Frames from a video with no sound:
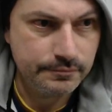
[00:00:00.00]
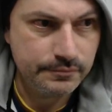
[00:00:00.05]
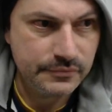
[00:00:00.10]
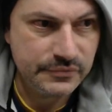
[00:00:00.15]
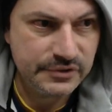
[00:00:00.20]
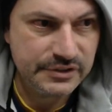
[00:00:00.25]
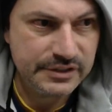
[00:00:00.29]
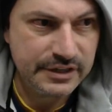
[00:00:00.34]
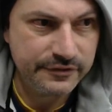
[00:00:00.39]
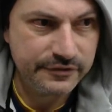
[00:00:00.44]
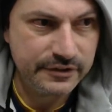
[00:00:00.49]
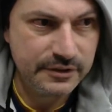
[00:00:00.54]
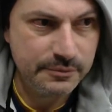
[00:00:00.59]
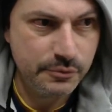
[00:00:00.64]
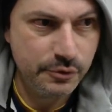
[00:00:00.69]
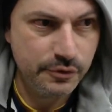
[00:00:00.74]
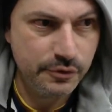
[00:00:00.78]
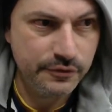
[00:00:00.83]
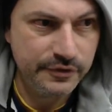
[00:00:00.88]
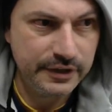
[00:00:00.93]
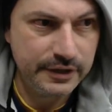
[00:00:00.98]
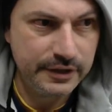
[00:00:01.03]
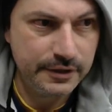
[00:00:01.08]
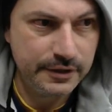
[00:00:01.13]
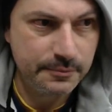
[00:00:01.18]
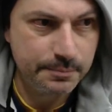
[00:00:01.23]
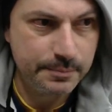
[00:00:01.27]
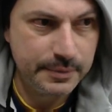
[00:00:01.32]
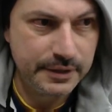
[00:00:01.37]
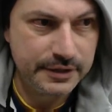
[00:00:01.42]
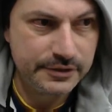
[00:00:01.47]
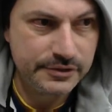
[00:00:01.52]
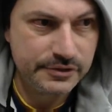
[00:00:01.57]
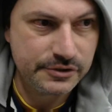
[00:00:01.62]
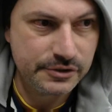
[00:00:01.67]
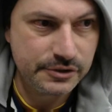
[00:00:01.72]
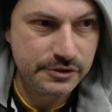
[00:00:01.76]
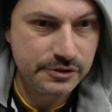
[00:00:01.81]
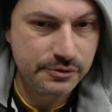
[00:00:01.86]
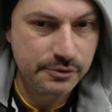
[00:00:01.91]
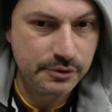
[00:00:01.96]
It's definitely moving it, but it's
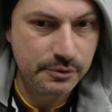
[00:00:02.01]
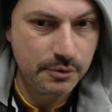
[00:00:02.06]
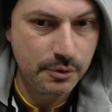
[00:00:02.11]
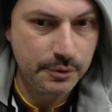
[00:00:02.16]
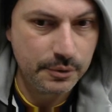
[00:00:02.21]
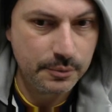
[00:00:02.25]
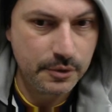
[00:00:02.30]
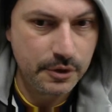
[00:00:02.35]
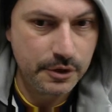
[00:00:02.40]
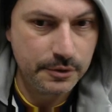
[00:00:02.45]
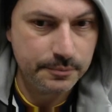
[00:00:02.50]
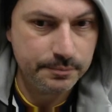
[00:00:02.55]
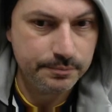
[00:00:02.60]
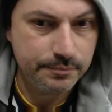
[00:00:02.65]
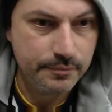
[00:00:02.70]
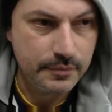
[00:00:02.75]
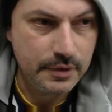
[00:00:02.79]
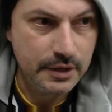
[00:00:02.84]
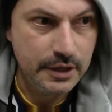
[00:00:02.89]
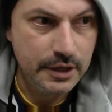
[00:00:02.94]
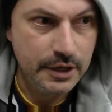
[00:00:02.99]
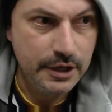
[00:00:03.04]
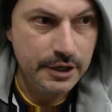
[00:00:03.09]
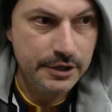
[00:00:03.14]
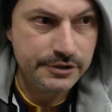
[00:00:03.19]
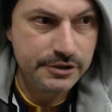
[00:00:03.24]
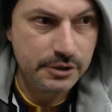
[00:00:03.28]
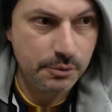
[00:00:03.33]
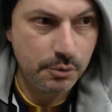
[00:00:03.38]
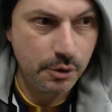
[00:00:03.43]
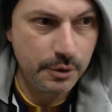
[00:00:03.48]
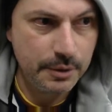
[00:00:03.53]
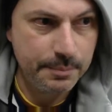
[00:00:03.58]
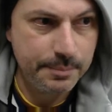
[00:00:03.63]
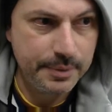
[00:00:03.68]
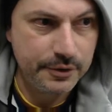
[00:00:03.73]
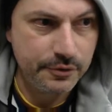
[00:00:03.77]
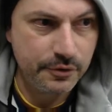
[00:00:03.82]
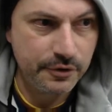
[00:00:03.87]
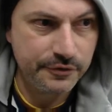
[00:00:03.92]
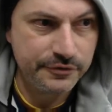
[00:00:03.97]
not doing what we want. So what we're
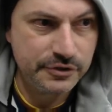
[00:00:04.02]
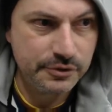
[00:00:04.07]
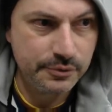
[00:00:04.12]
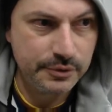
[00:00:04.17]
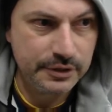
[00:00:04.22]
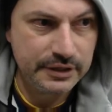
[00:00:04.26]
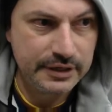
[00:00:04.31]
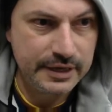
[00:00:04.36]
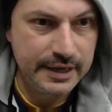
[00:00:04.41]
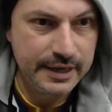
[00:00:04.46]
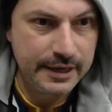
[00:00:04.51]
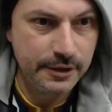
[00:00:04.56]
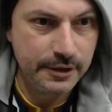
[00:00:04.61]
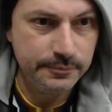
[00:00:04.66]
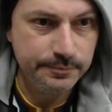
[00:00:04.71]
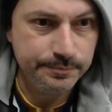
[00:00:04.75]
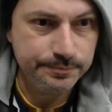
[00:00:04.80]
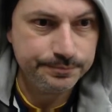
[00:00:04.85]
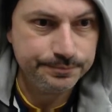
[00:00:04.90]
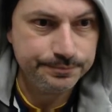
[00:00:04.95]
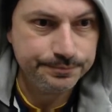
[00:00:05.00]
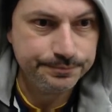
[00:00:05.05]
better off doing now